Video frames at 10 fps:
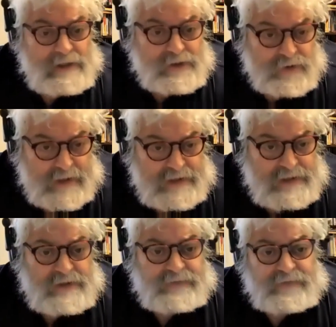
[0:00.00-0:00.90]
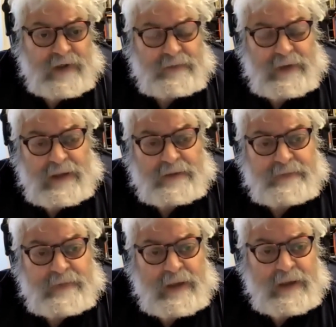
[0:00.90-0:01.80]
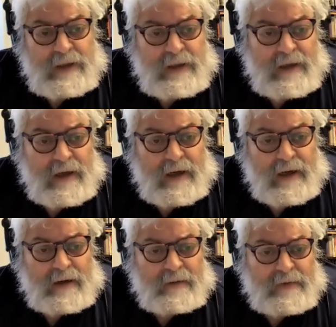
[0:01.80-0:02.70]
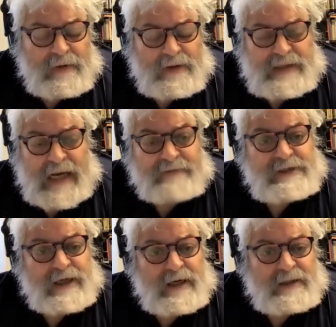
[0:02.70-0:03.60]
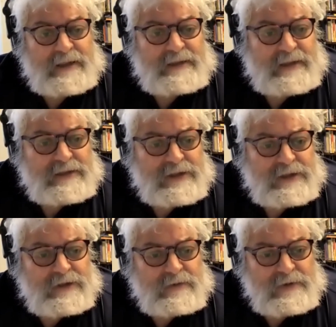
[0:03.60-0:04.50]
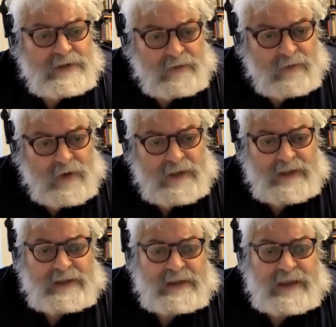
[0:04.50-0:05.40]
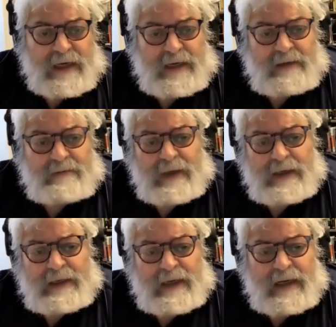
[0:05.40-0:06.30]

Trist from the Tavistock Institute was at Wharton at the time, and